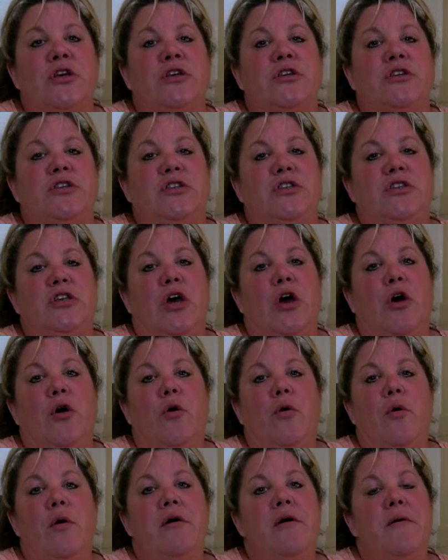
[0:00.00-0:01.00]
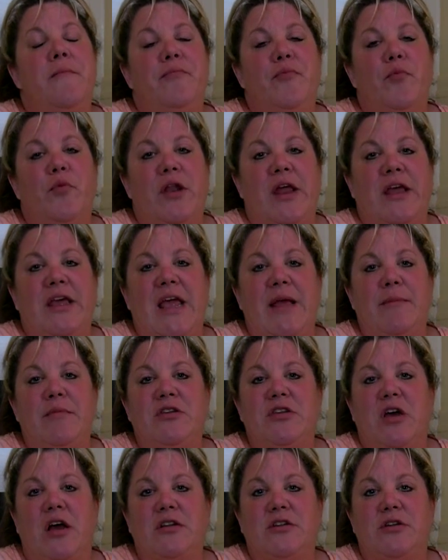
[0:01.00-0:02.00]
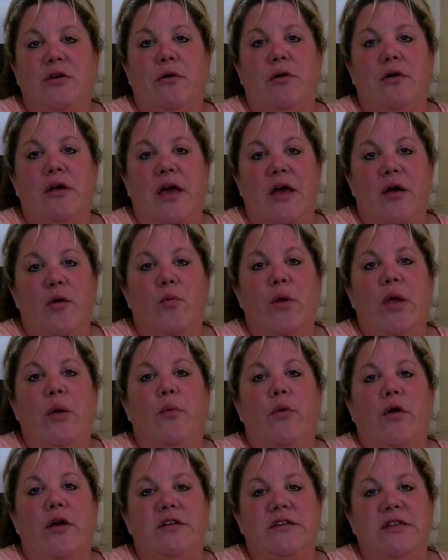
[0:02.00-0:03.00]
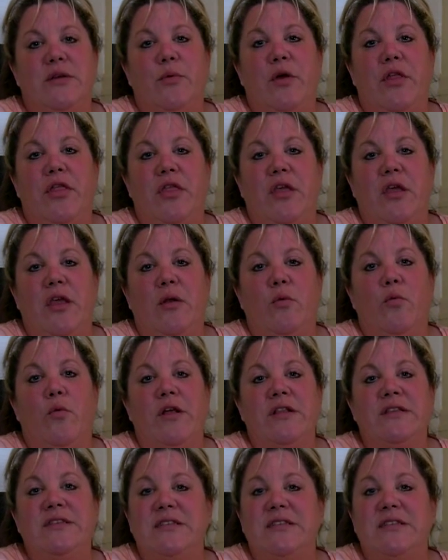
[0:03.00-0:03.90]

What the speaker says: So when I came to Dr. Olga, we worked in one